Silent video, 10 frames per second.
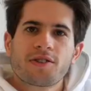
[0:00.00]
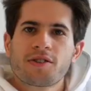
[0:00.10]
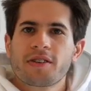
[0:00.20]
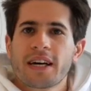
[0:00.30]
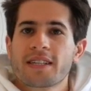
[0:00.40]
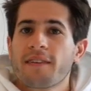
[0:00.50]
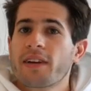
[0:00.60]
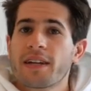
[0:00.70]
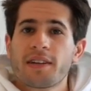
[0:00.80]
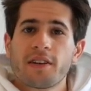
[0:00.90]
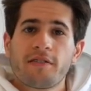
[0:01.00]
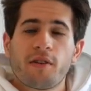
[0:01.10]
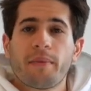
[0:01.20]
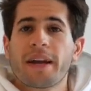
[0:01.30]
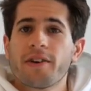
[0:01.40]
Just so you guys have an idea of
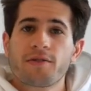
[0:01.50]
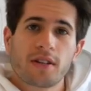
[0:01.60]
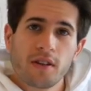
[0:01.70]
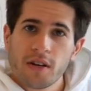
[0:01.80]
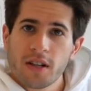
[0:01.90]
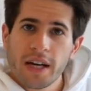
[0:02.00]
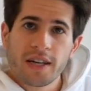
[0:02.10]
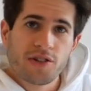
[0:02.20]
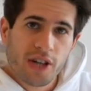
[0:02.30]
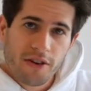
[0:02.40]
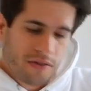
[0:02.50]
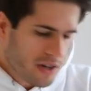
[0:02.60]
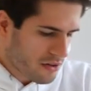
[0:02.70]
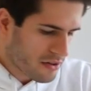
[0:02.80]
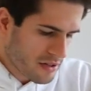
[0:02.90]
what my notes look like
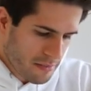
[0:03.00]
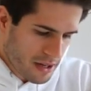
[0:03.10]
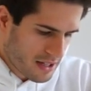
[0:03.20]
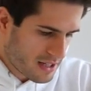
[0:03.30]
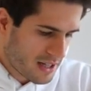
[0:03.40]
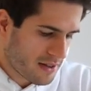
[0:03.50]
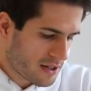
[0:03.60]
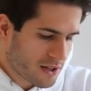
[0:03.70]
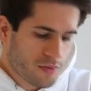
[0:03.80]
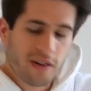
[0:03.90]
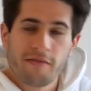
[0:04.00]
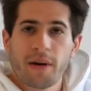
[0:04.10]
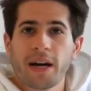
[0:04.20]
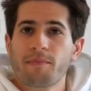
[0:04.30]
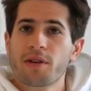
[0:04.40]
generally on Notability, this is one of
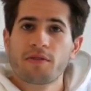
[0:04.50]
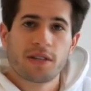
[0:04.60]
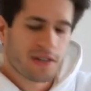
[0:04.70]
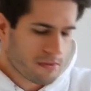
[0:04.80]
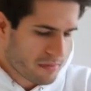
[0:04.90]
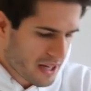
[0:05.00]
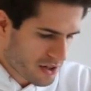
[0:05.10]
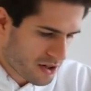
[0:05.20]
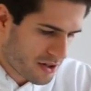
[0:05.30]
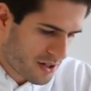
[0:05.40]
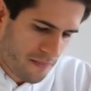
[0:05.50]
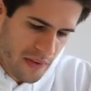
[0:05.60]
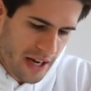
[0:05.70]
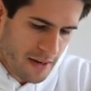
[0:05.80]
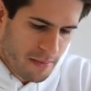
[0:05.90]
my immune system lectures,
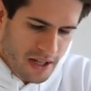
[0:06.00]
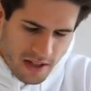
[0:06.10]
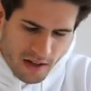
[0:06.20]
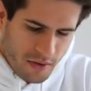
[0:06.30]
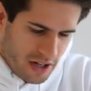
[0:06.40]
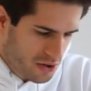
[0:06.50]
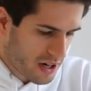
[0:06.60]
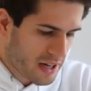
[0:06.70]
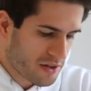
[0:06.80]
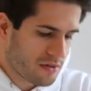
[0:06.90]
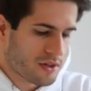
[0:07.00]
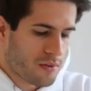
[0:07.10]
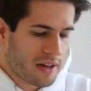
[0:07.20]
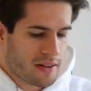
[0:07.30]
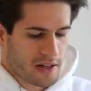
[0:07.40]
and basically what I try and do is
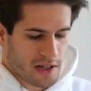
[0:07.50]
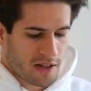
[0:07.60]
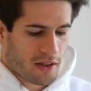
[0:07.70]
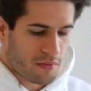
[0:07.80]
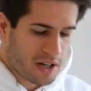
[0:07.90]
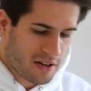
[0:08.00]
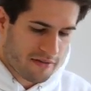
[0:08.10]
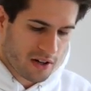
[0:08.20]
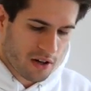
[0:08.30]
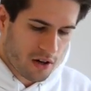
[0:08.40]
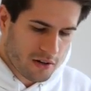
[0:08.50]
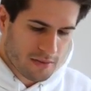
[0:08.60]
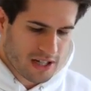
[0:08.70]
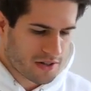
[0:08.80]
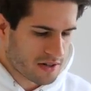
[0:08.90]
write things in three different
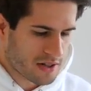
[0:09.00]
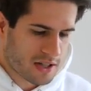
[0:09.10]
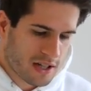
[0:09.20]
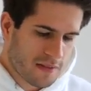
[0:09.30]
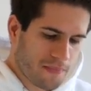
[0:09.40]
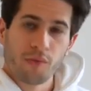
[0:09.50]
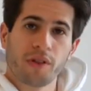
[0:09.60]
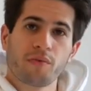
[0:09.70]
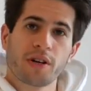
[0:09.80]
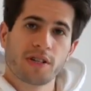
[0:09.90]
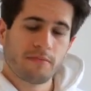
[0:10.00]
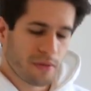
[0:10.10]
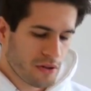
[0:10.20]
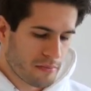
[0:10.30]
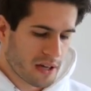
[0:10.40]
columns, as you can see, with the words in
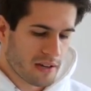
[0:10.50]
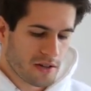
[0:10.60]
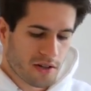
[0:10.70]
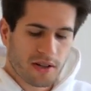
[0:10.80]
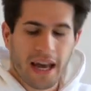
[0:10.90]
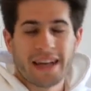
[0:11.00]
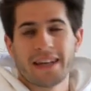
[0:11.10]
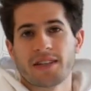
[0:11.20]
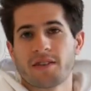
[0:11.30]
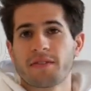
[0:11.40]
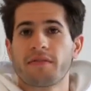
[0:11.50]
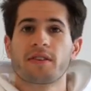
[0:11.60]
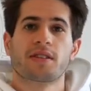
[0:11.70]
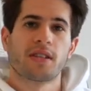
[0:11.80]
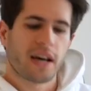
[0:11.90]
blue being the headings of
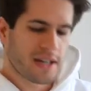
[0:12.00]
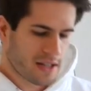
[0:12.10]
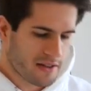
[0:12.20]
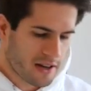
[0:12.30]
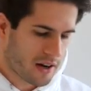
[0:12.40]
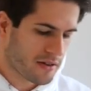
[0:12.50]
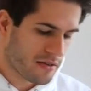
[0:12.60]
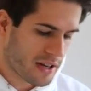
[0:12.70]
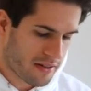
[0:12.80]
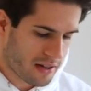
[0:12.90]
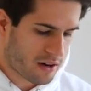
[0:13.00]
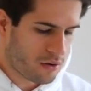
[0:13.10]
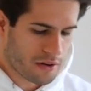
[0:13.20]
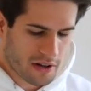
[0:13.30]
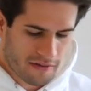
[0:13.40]
different slides, and then underneath that
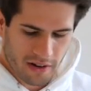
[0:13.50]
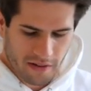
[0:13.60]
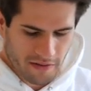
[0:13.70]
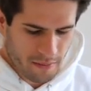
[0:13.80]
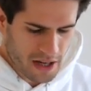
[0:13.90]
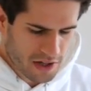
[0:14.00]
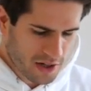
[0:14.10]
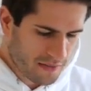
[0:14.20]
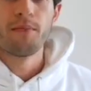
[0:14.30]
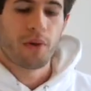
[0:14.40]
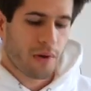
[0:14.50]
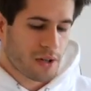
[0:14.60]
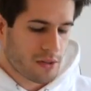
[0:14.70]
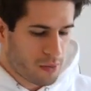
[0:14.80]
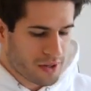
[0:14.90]
all the different information. What I
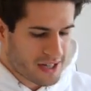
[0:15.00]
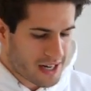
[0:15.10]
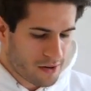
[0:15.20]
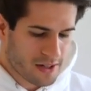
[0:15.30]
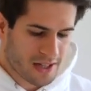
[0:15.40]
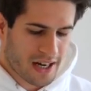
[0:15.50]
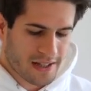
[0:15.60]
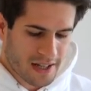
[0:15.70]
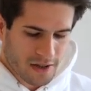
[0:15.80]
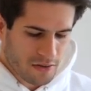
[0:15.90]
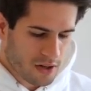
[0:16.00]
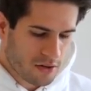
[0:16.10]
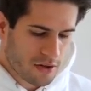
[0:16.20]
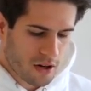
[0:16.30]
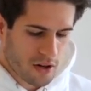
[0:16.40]
want to point out is that I tend to
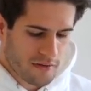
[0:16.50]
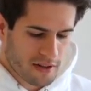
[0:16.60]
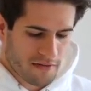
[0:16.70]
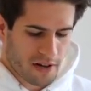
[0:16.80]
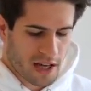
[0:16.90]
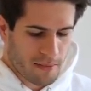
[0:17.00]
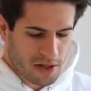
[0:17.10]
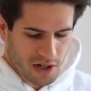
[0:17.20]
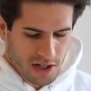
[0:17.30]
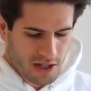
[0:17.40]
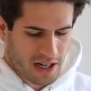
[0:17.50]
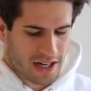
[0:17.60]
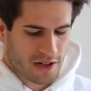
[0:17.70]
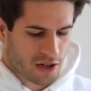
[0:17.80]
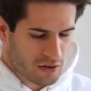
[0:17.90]
include a lot of different images
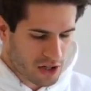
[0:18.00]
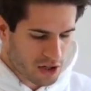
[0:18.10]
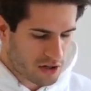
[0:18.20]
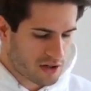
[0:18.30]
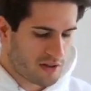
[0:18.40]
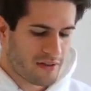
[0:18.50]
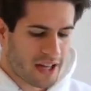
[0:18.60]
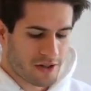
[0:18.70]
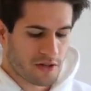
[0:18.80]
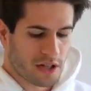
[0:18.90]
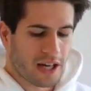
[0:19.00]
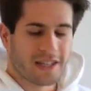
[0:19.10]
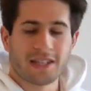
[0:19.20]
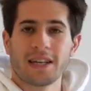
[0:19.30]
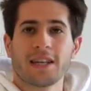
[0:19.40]
and screenshots of lecture
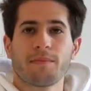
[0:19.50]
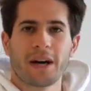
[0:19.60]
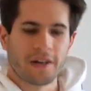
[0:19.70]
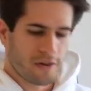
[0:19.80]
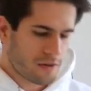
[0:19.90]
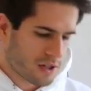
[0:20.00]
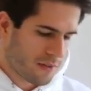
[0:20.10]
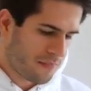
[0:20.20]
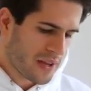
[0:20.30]
slides in my notes,